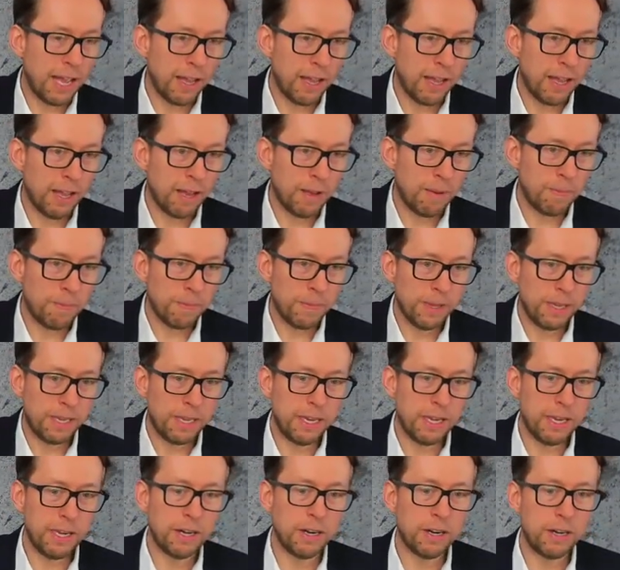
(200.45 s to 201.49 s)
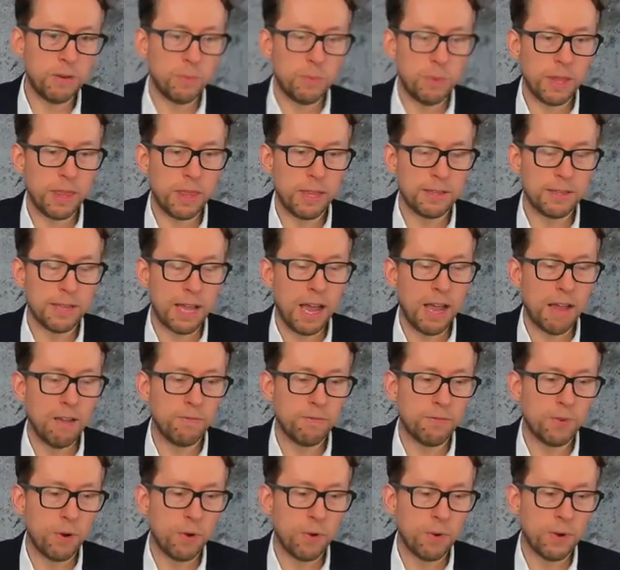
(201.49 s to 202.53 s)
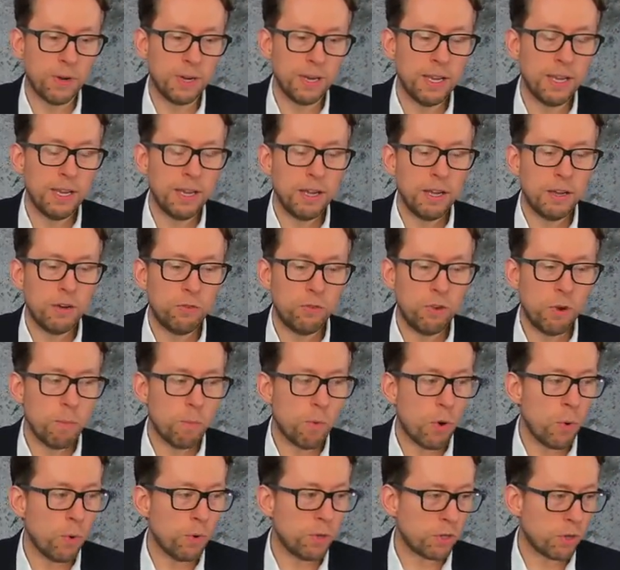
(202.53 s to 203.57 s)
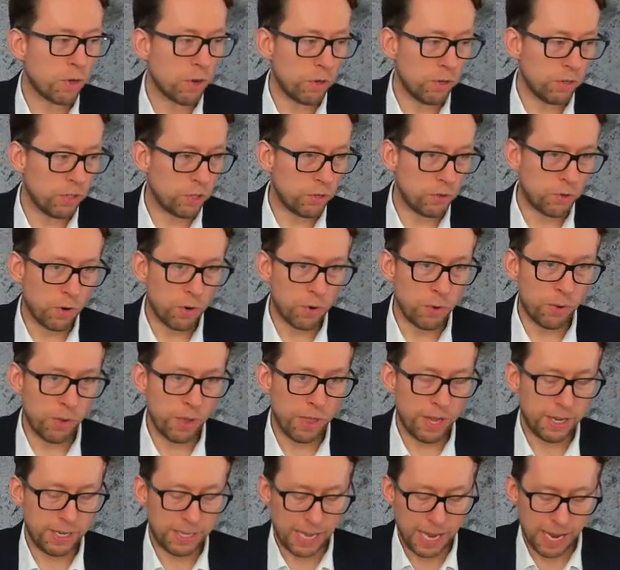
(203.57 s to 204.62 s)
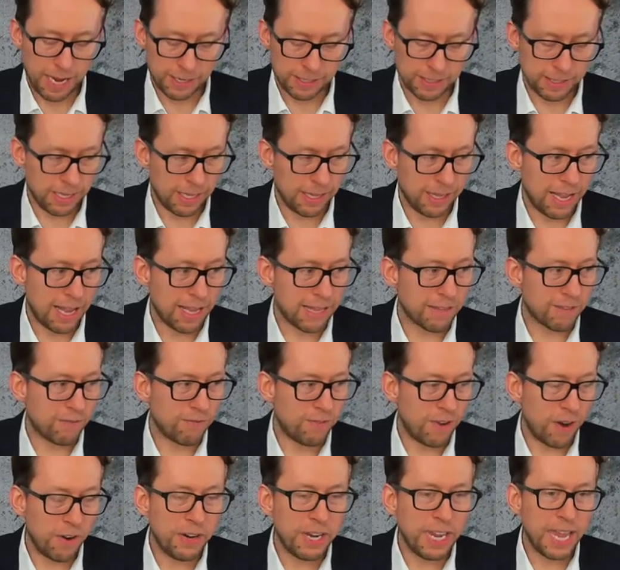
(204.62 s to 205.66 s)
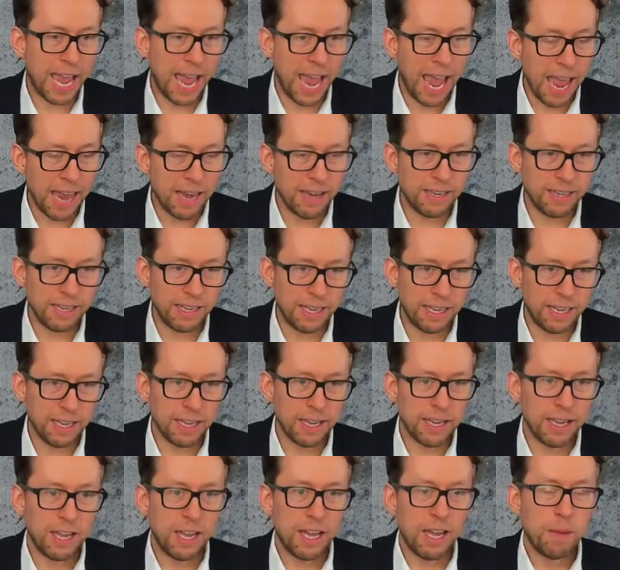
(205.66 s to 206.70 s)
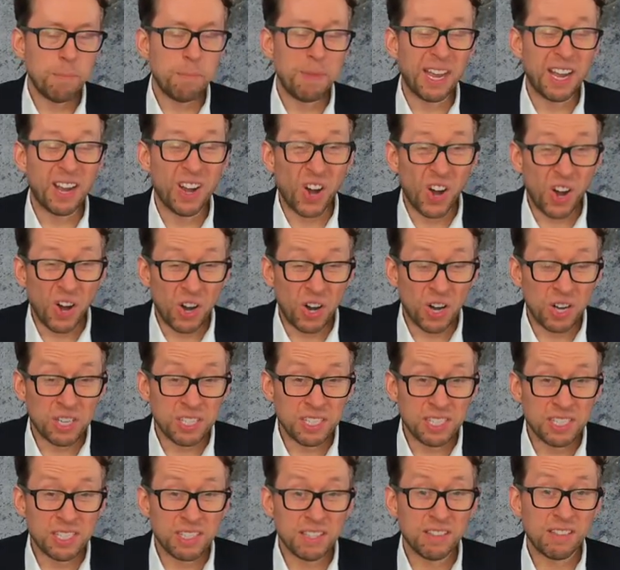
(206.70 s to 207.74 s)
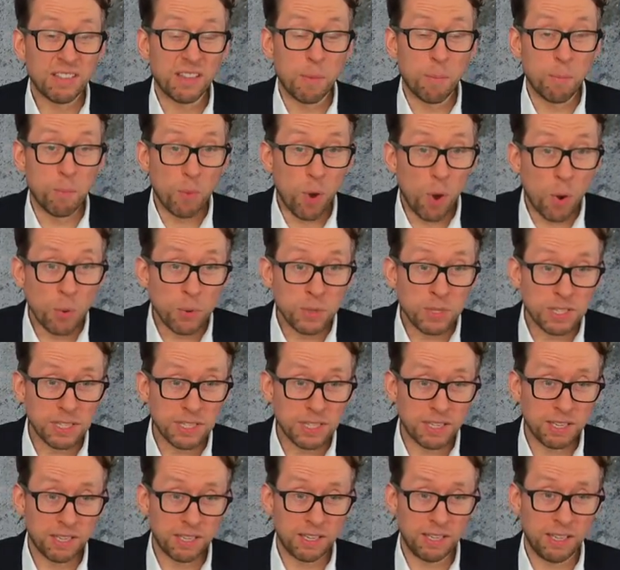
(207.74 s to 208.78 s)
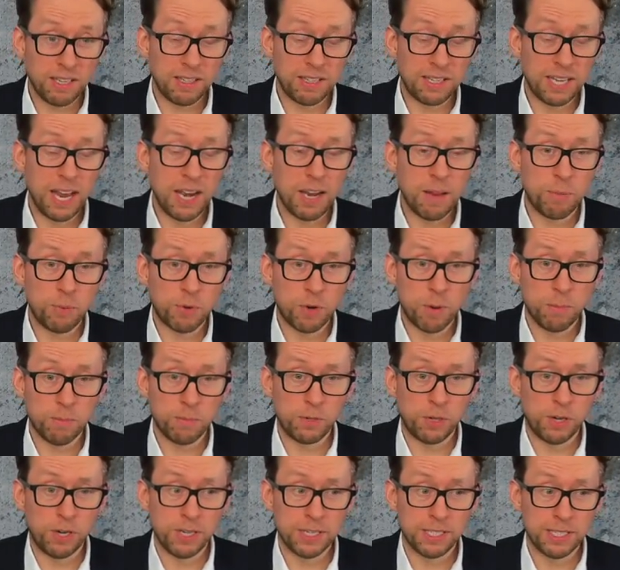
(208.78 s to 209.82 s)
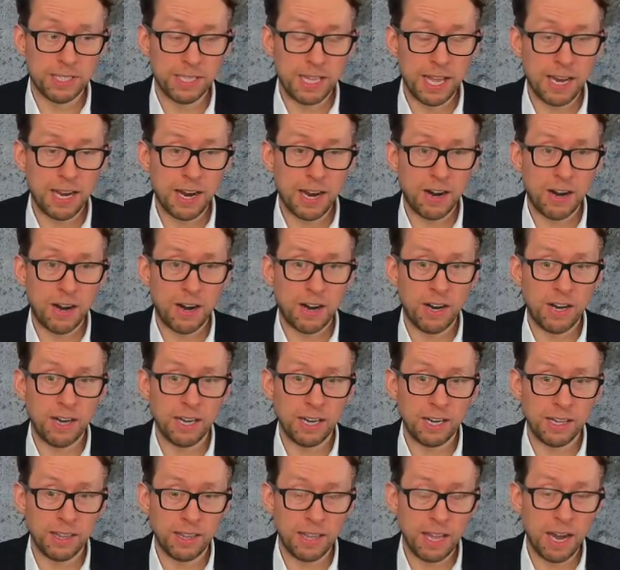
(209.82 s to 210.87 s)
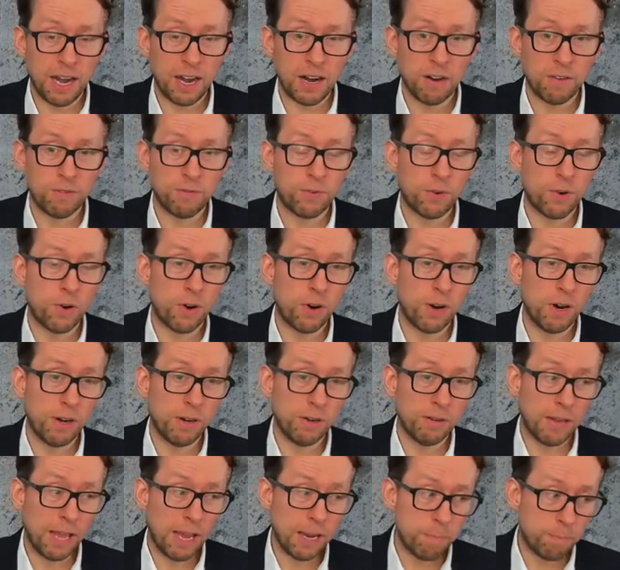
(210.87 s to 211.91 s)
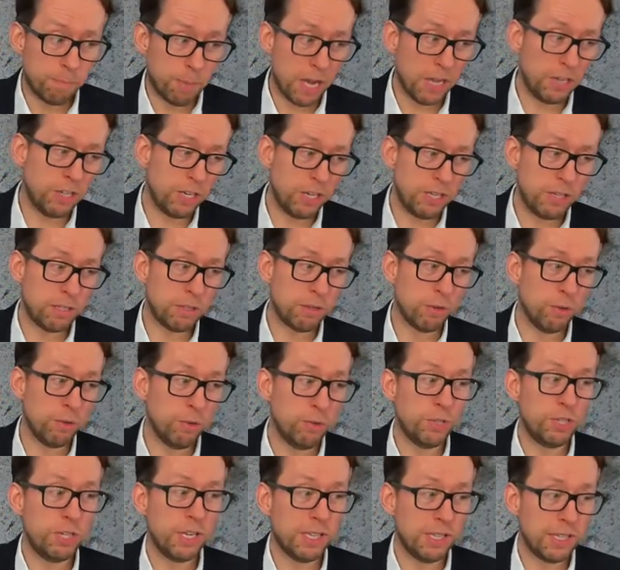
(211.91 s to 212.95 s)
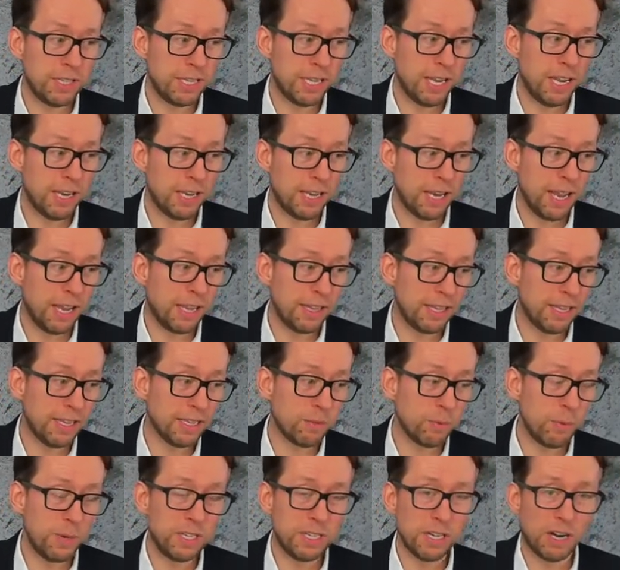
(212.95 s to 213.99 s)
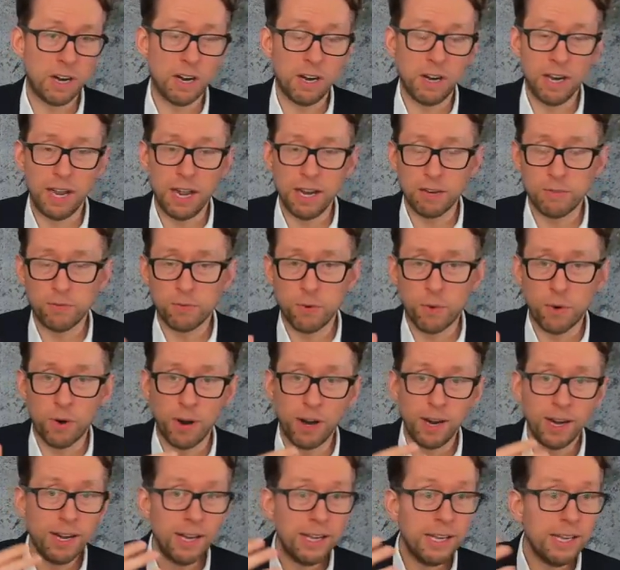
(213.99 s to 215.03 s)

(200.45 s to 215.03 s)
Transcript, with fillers: um, here with this iPhone remote control the text and that's very handy because the most uh, teleprompters that are there for like budget solutions, say it like this, which are like for